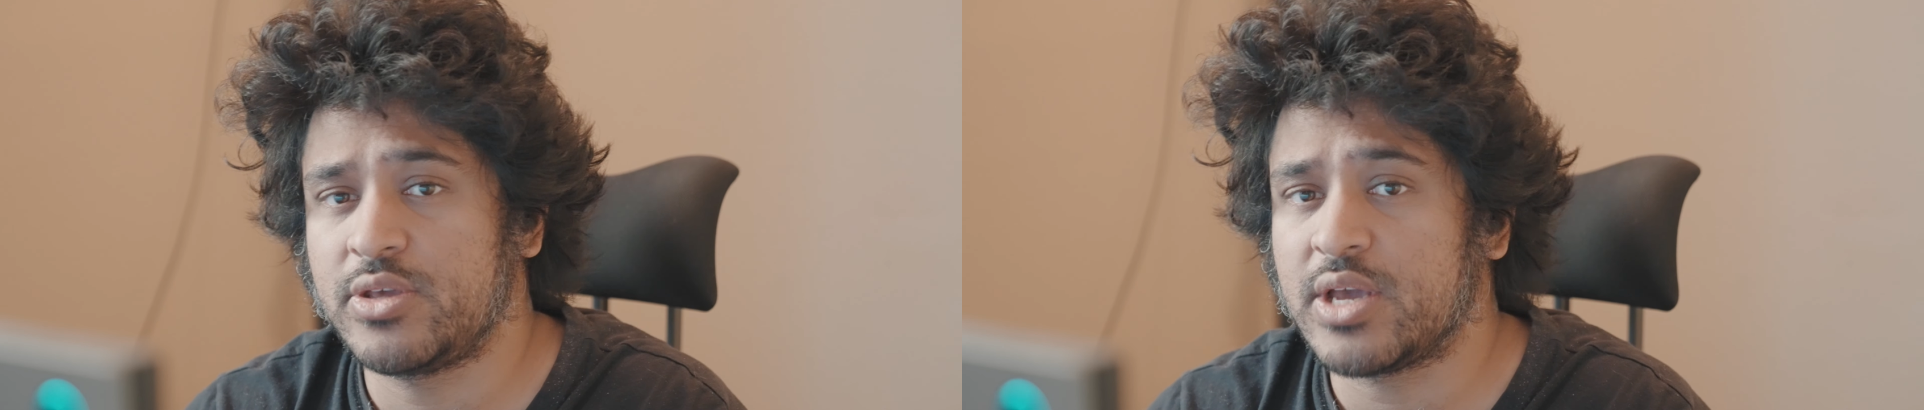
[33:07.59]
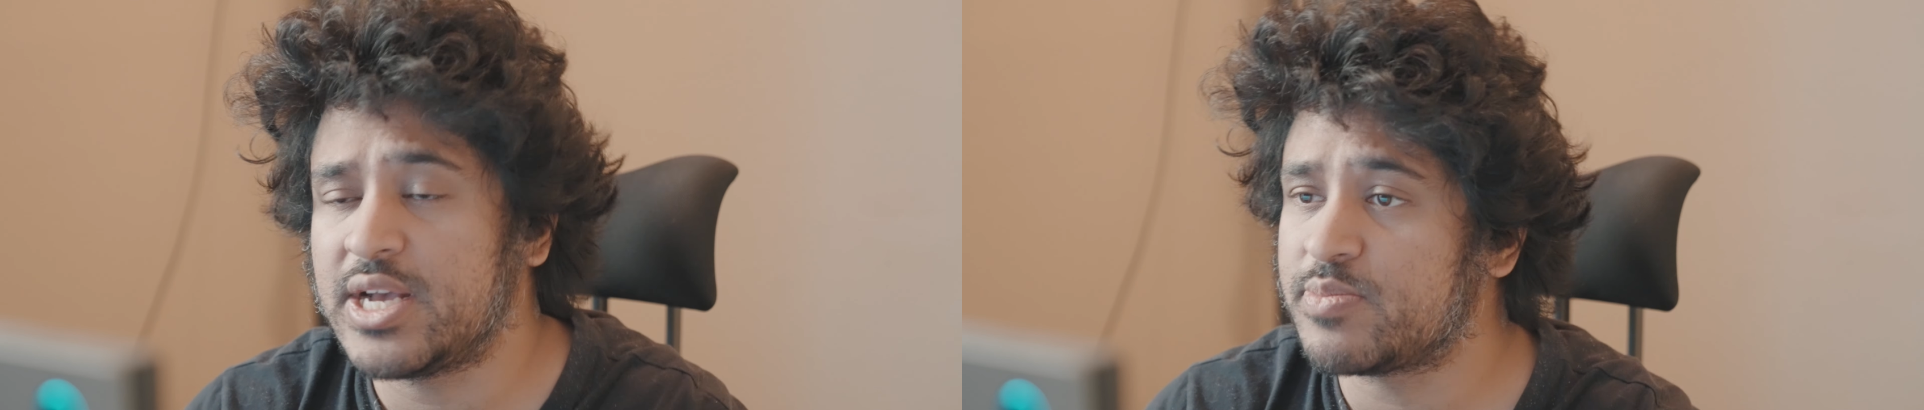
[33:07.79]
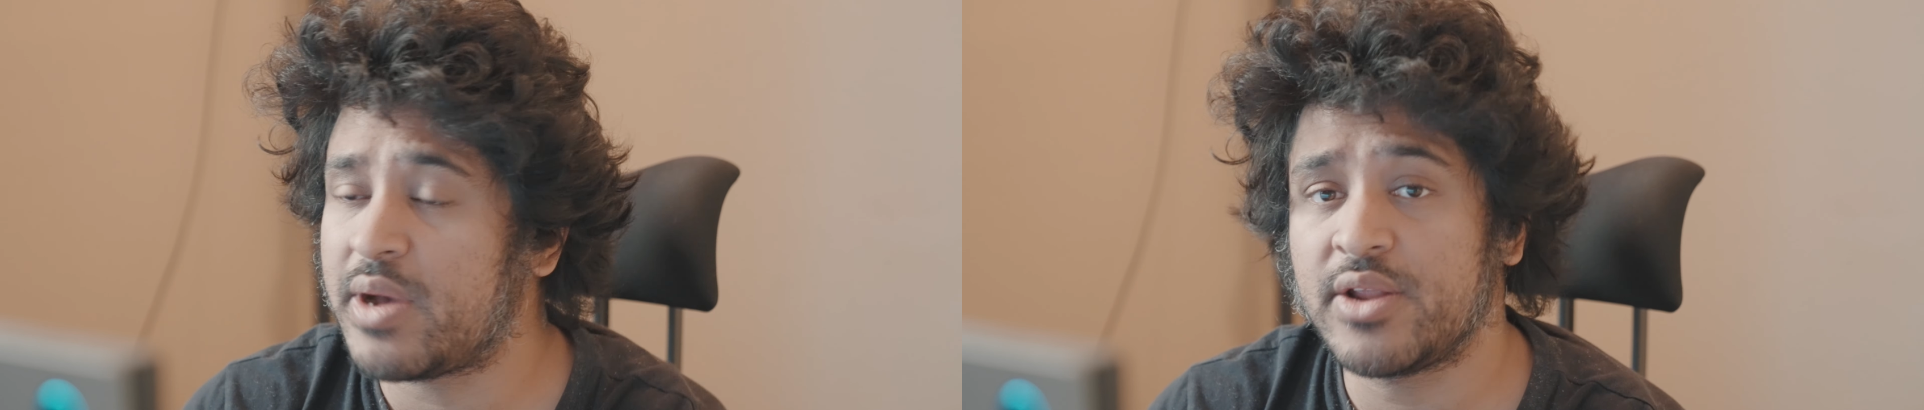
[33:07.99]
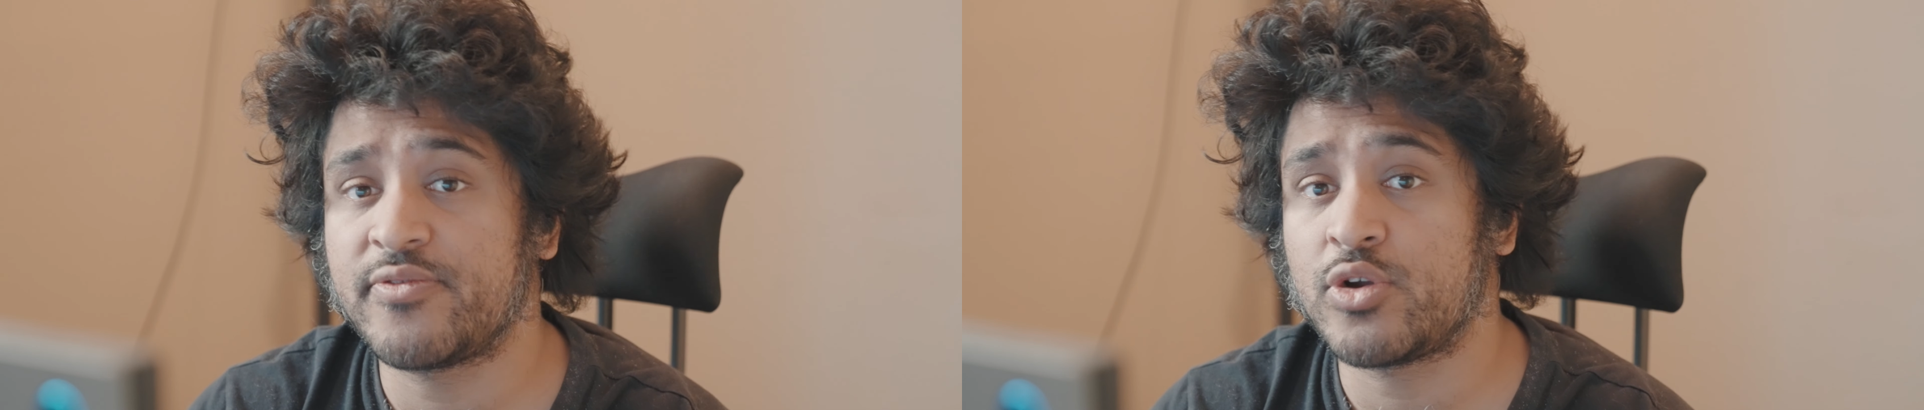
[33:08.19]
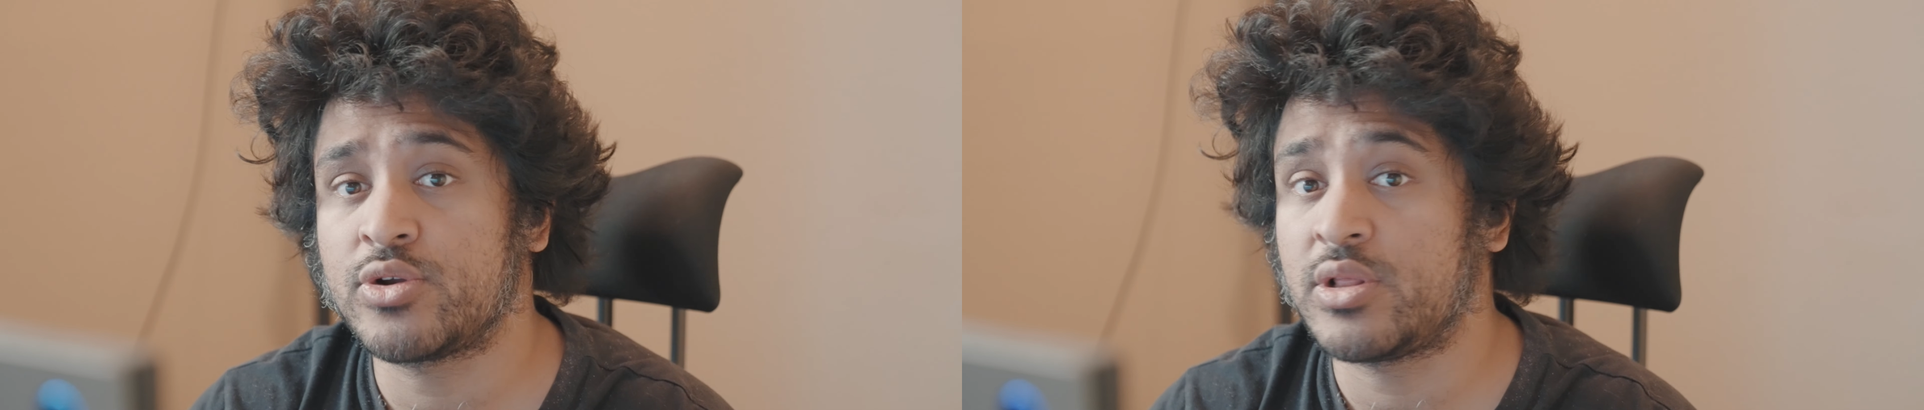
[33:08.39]
You guys might
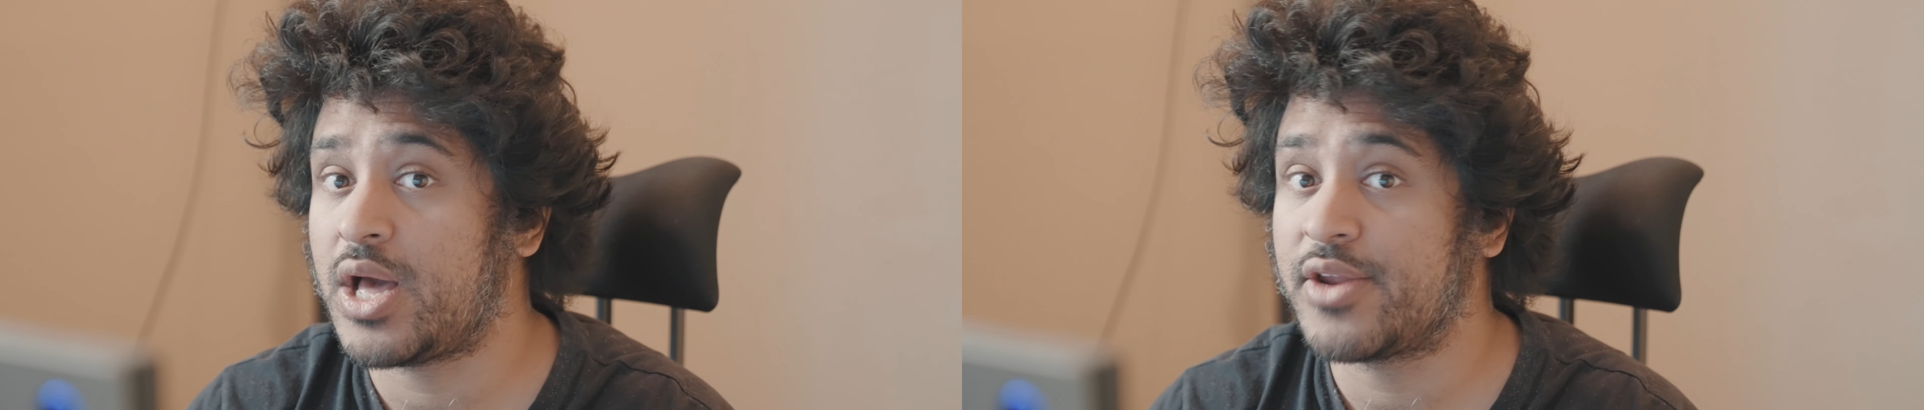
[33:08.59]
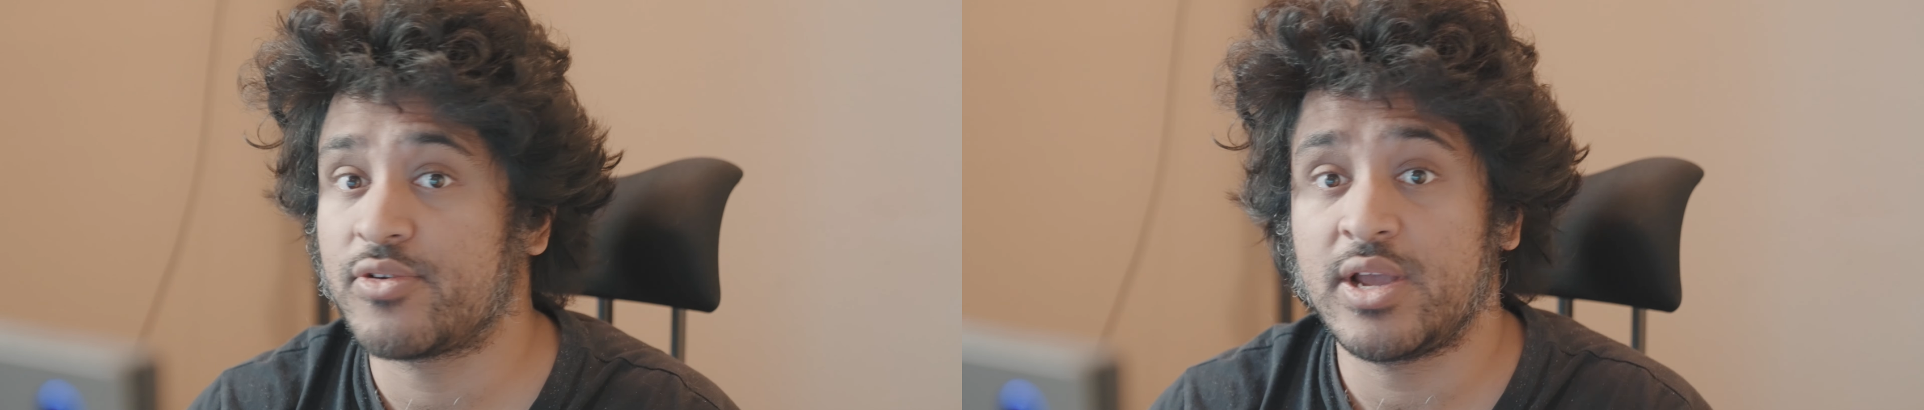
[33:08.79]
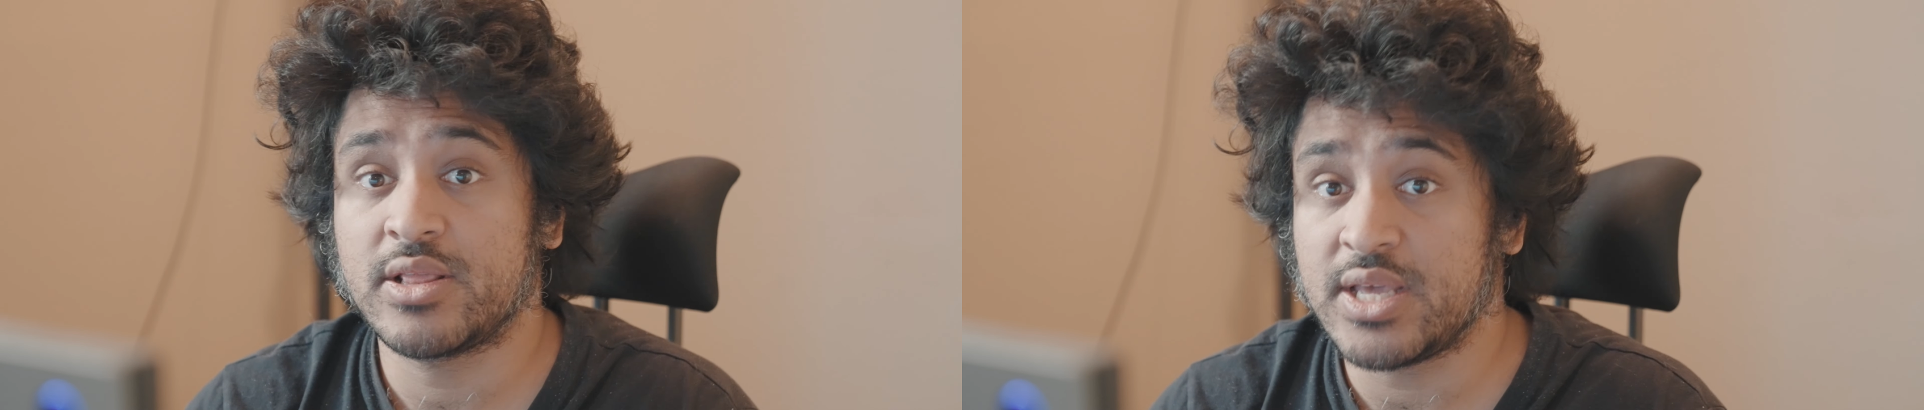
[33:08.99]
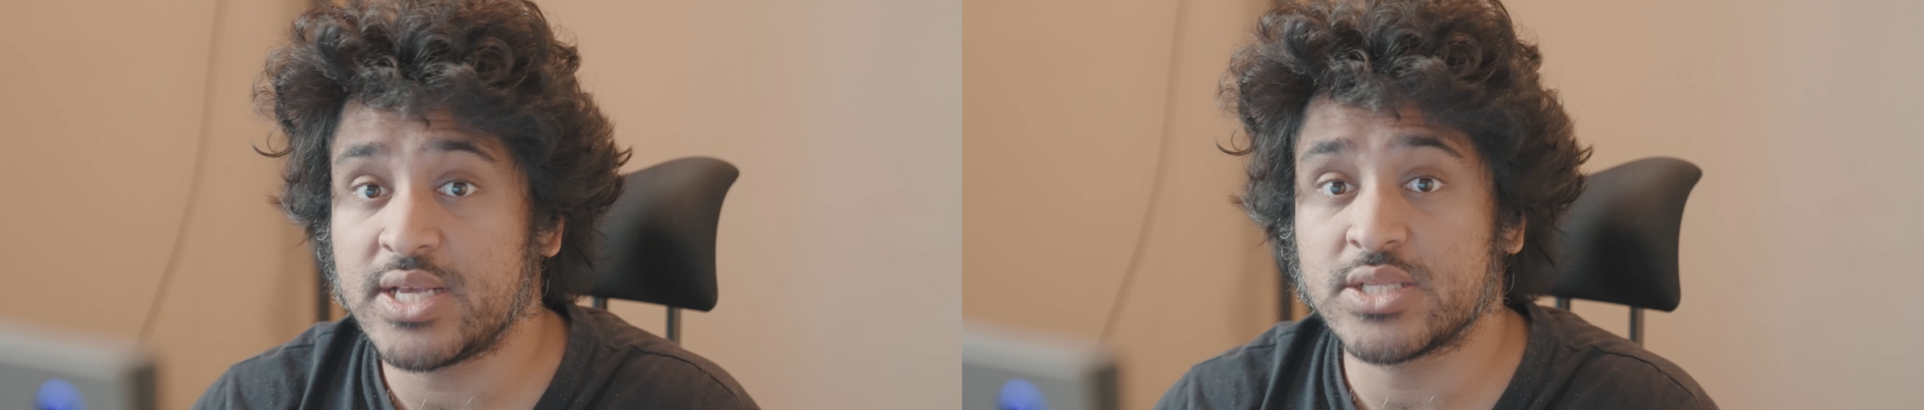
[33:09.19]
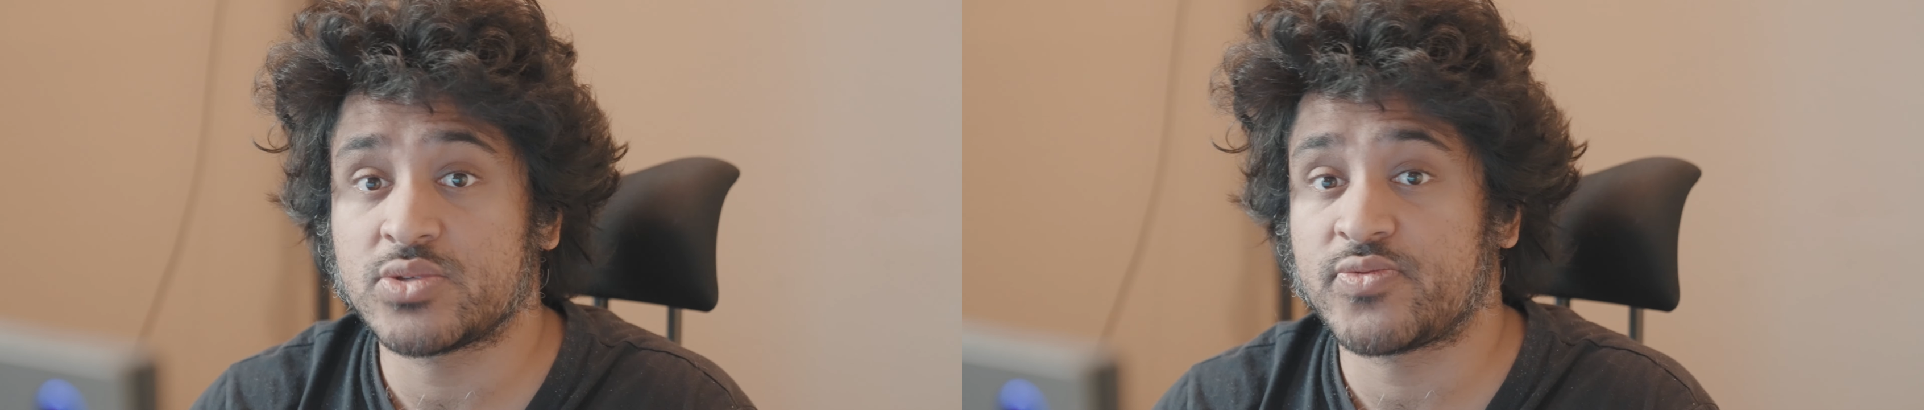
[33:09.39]
have heard a lot of great
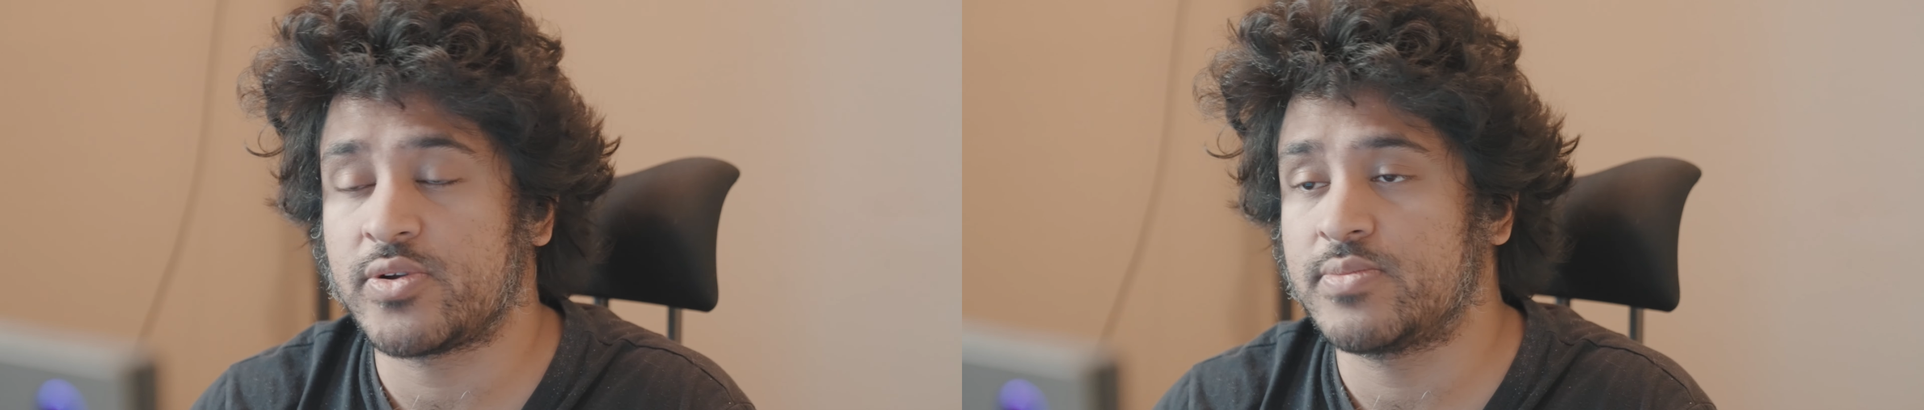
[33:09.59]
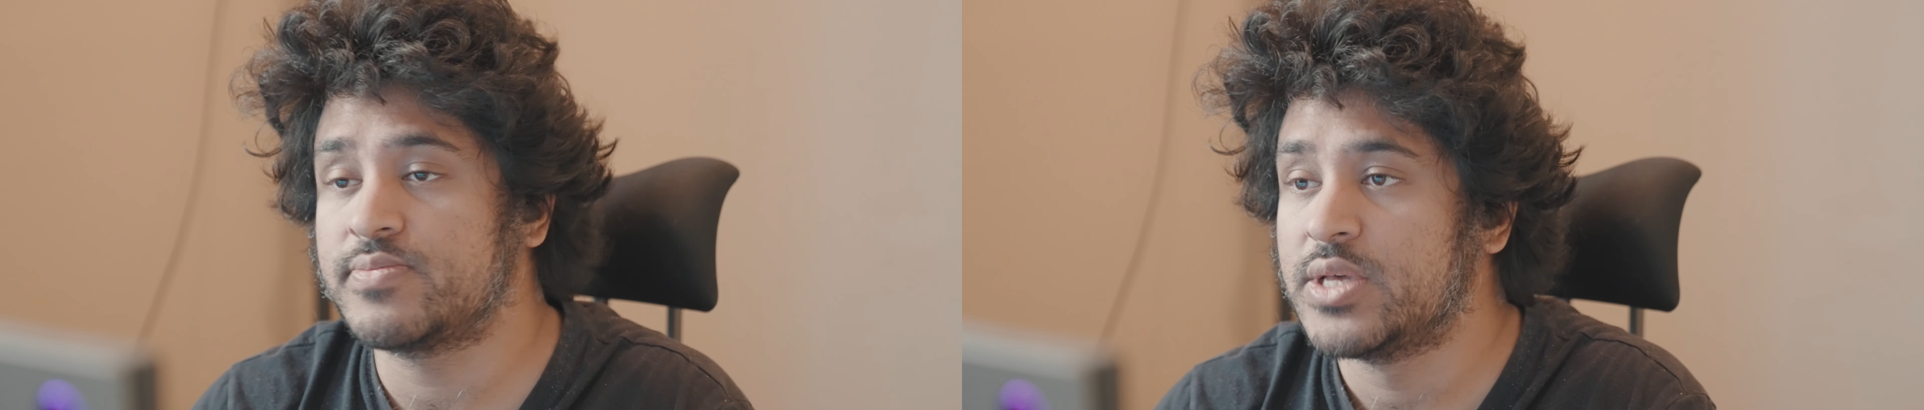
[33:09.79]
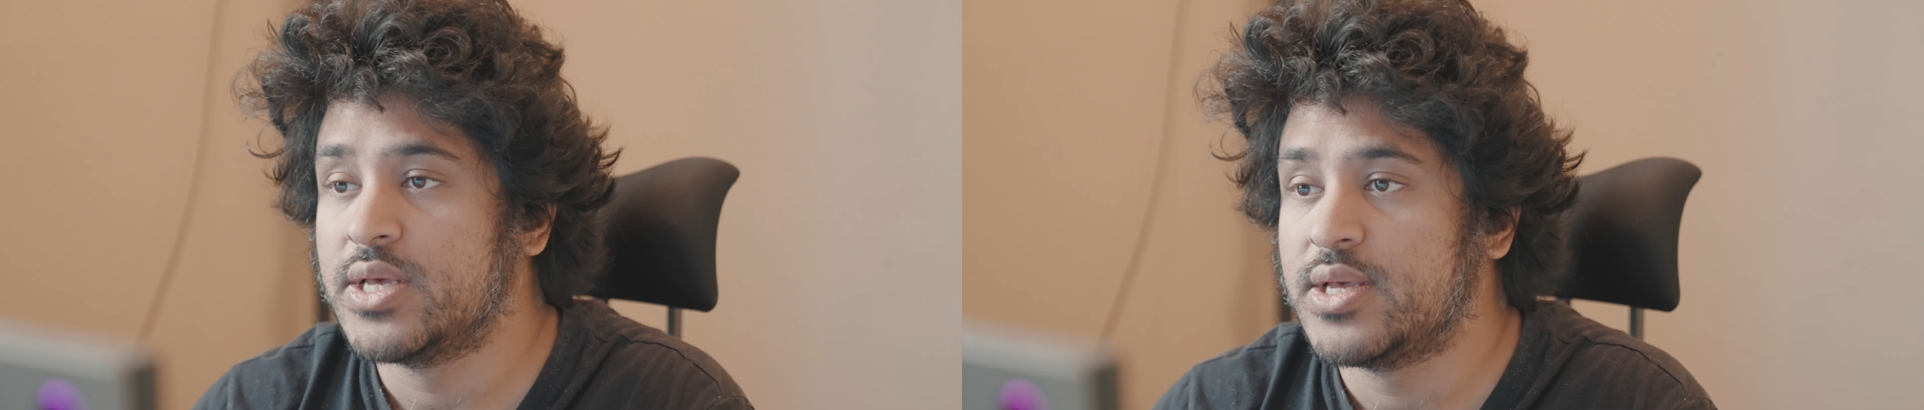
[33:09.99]
things from